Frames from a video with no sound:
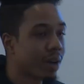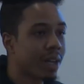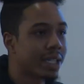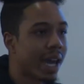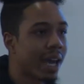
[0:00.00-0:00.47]
to go
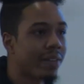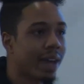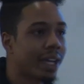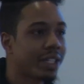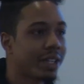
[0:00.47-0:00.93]
into
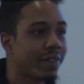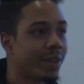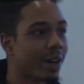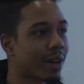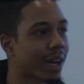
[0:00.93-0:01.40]
aviation, if
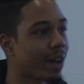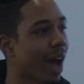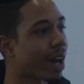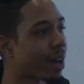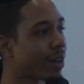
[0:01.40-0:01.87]
you don't
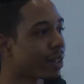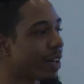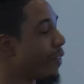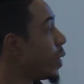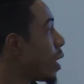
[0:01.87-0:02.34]

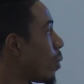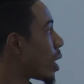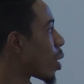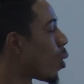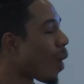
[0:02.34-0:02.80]

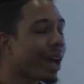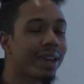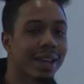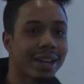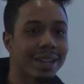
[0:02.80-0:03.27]
want to
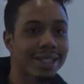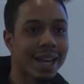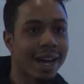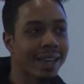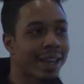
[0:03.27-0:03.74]
quite get in the
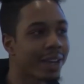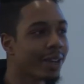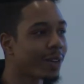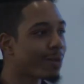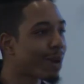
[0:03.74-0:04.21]
sky yet,
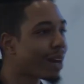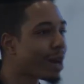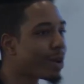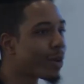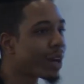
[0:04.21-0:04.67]
you might
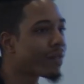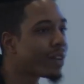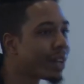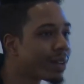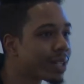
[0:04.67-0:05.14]
not be ready for
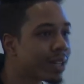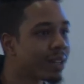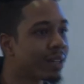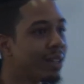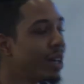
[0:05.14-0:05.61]

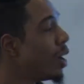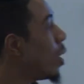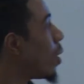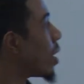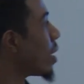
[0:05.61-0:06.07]
Delta
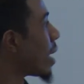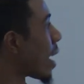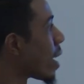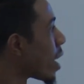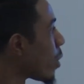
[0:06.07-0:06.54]
or
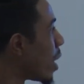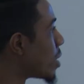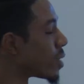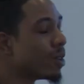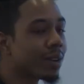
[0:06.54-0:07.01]
United
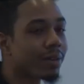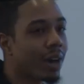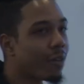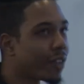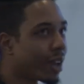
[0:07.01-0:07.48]
Airways, or
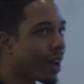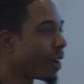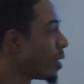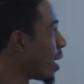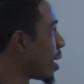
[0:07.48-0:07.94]
hopefully not
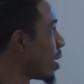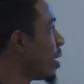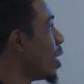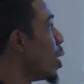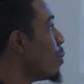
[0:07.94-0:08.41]
United.
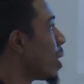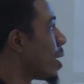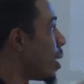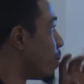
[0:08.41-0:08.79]
But